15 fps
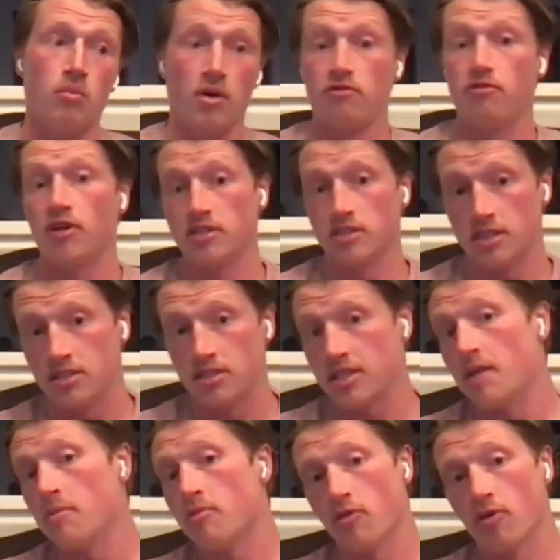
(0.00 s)
my friends did
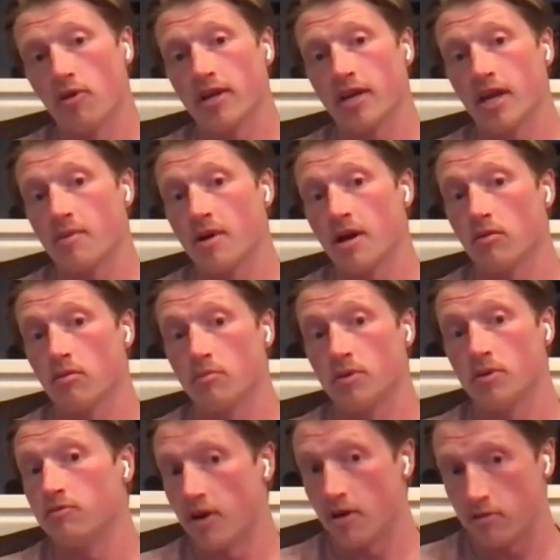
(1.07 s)
say before I came out,
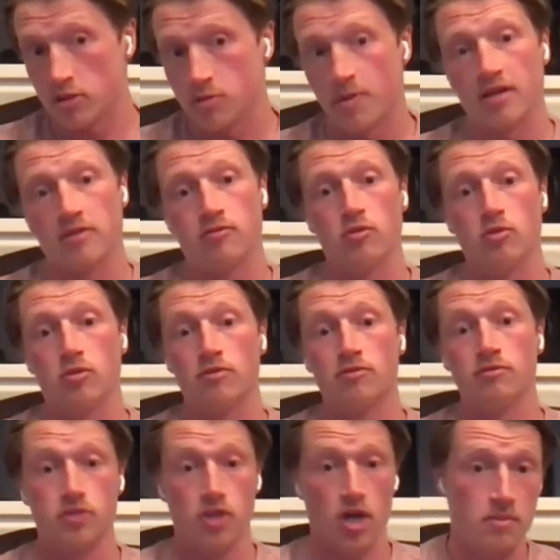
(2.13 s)
be very respectful of
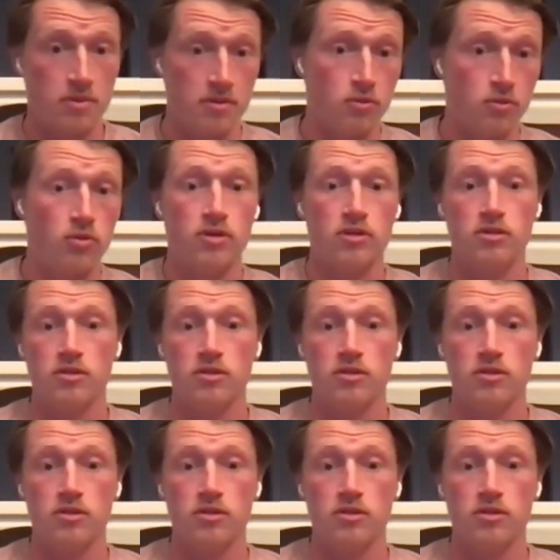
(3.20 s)
Thai people